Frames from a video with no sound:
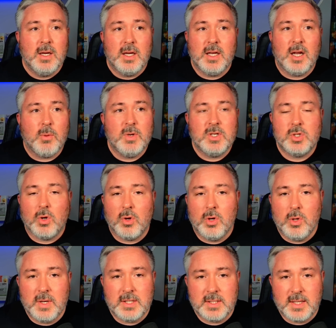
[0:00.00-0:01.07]
You know, we saw
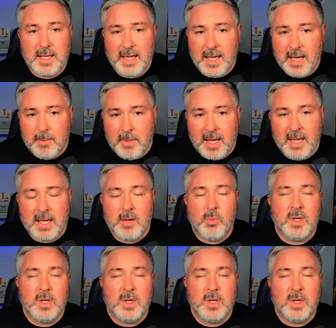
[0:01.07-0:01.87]
Luis Guilherme.